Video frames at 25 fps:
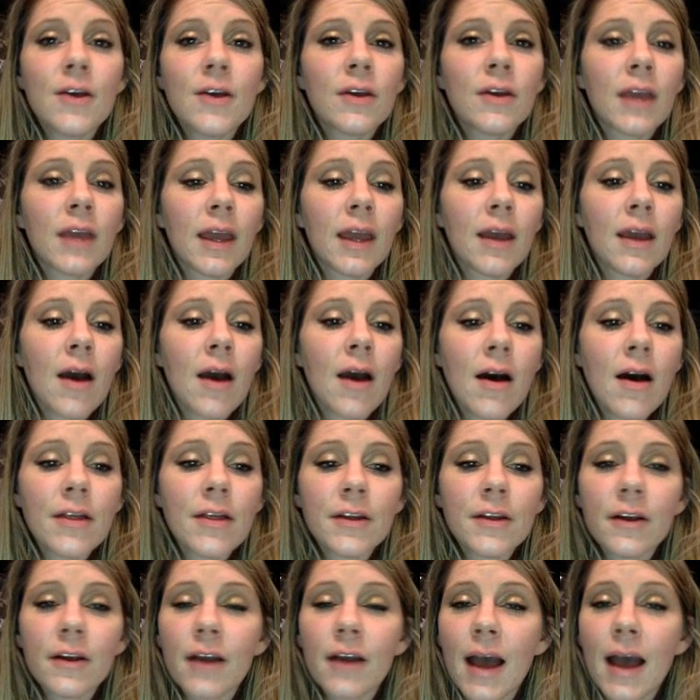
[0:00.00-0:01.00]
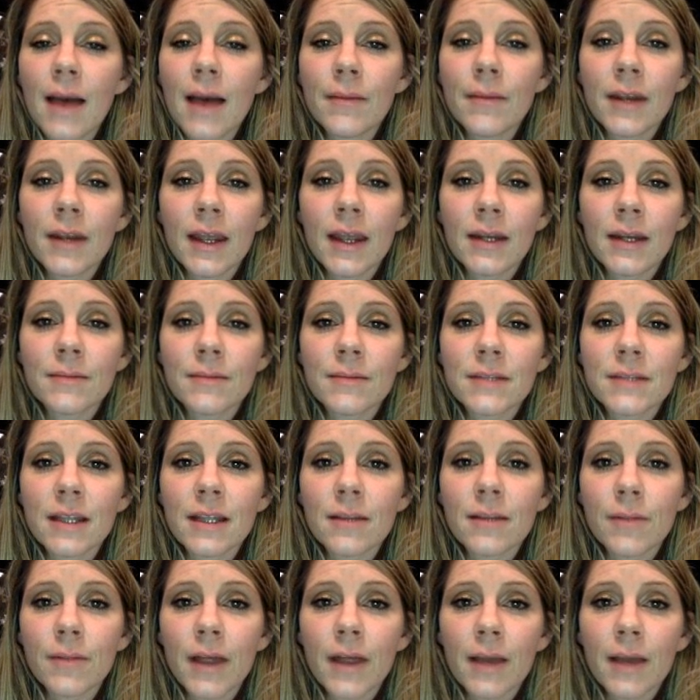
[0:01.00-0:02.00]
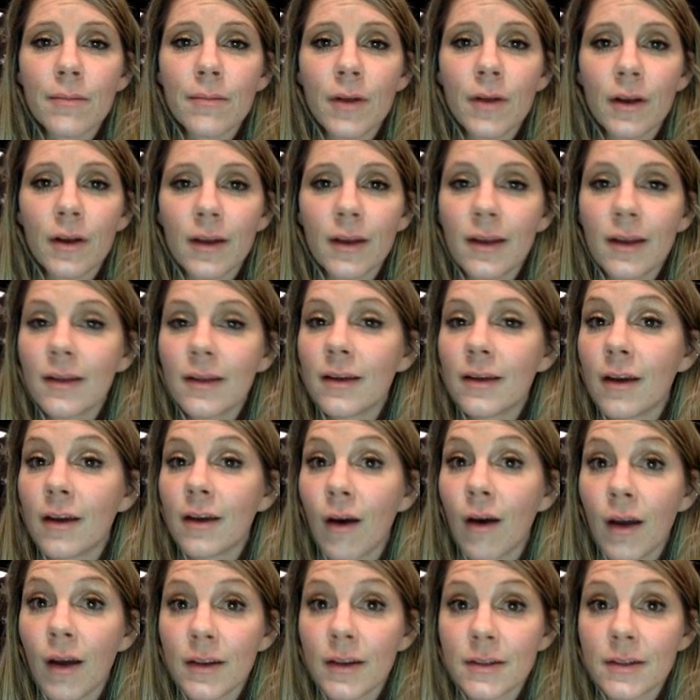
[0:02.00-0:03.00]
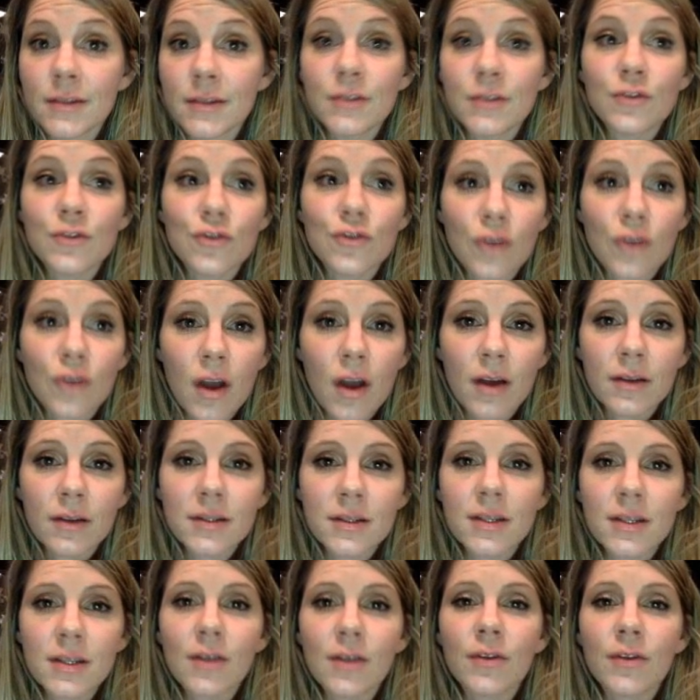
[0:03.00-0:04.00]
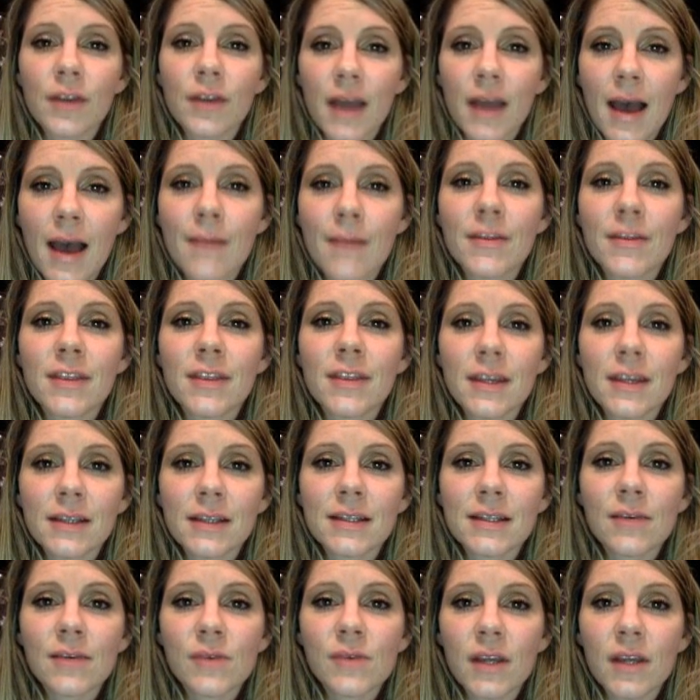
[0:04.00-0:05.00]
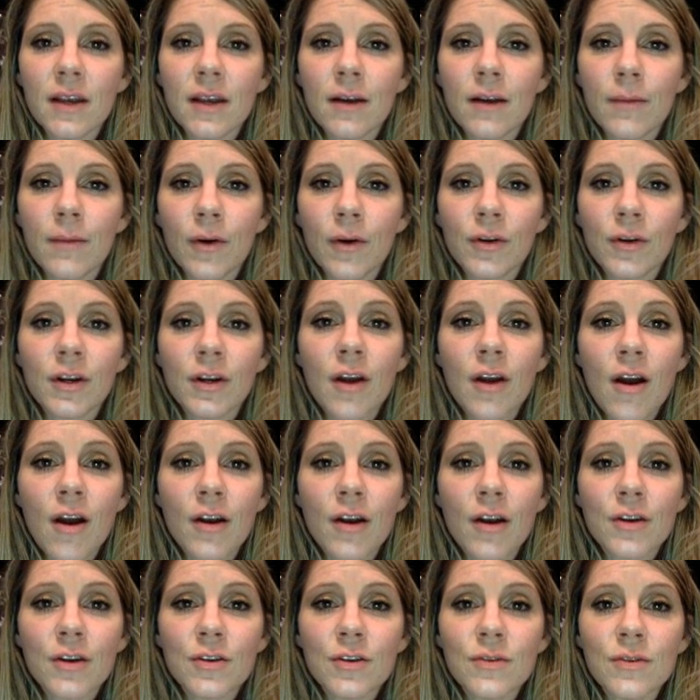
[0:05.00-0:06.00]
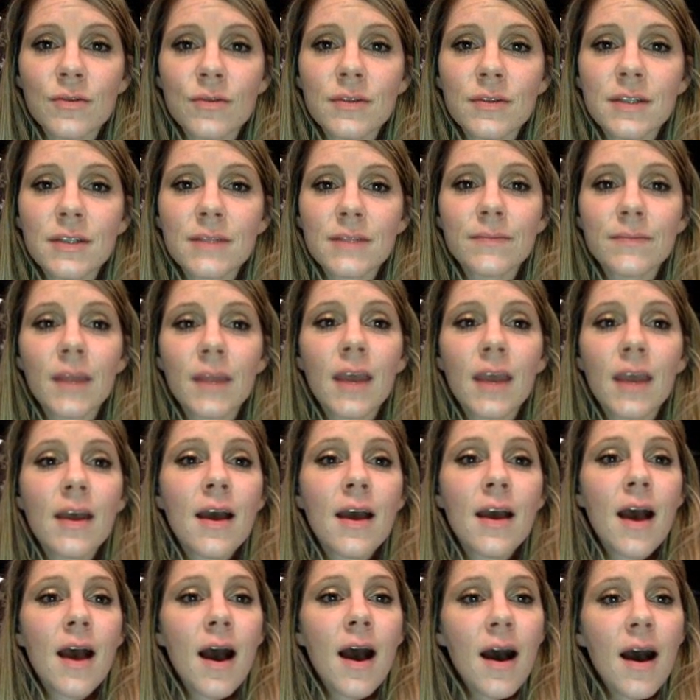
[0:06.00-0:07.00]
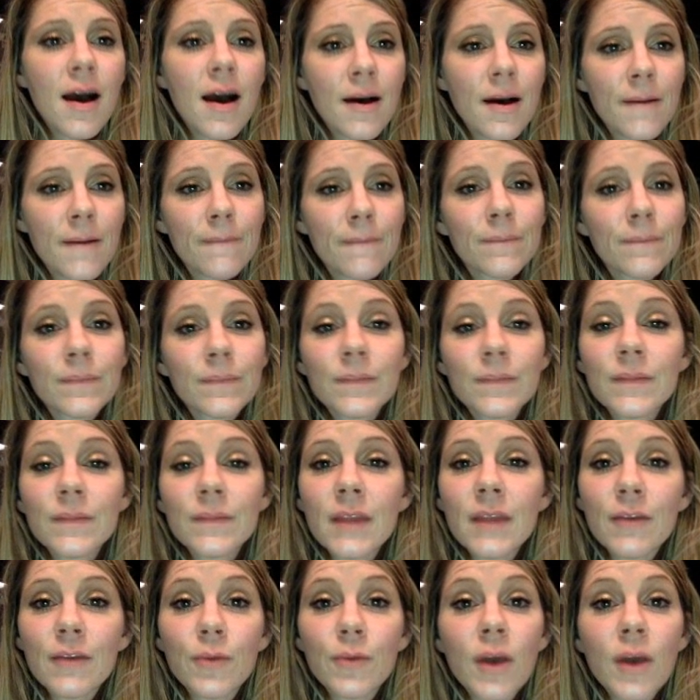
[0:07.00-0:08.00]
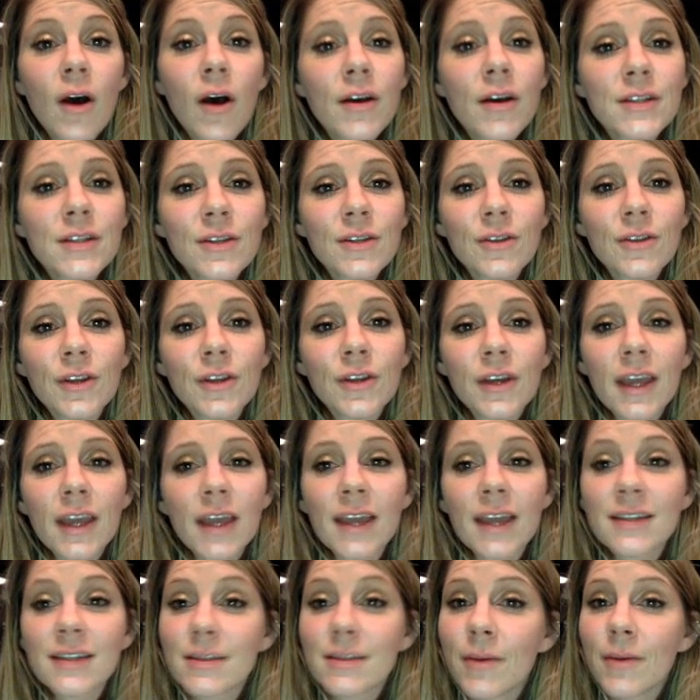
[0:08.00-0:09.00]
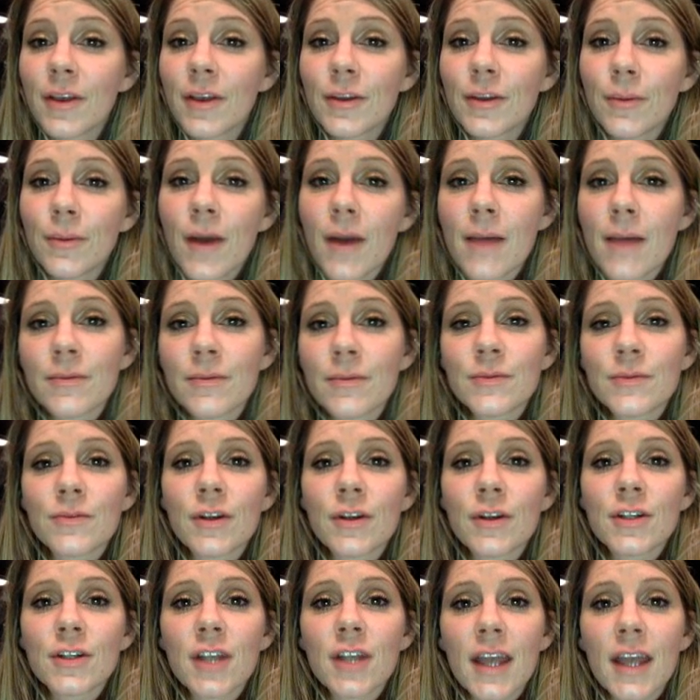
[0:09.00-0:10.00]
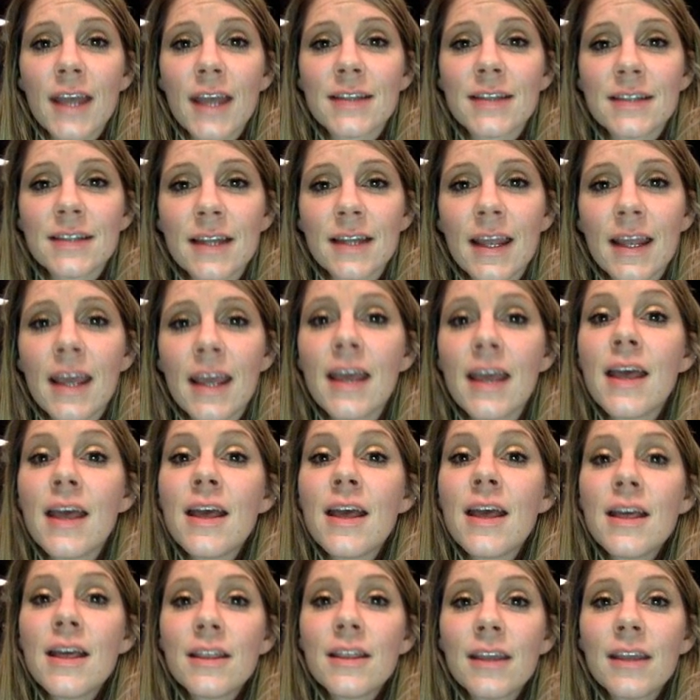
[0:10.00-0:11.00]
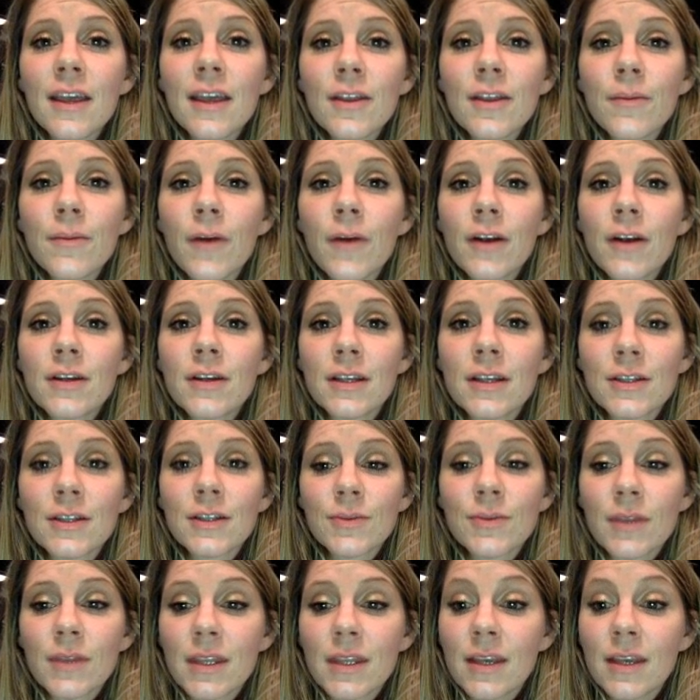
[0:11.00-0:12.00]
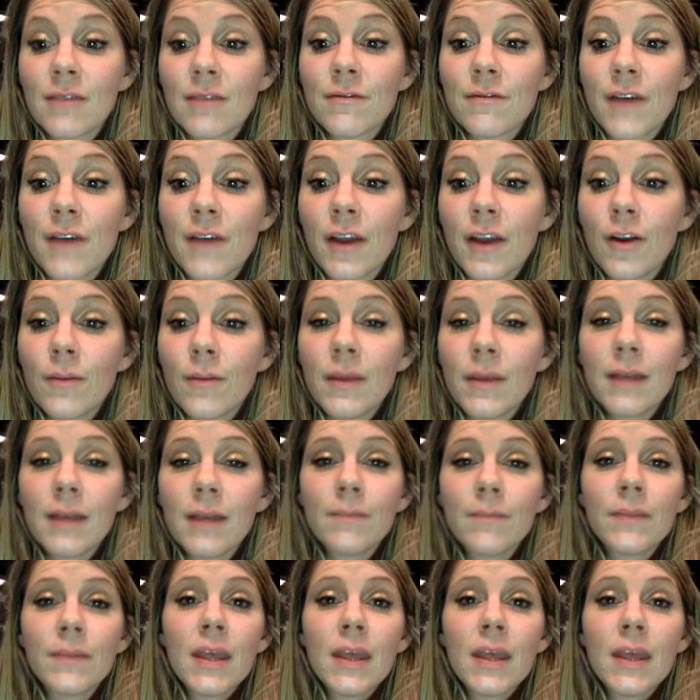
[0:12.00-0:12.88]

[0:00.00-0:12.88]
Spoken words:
Okay, other common items on the black market: guns, drugs, the common things that we hear about in our news. If we also look at some other problems Russia has today, the other part deals with the environment.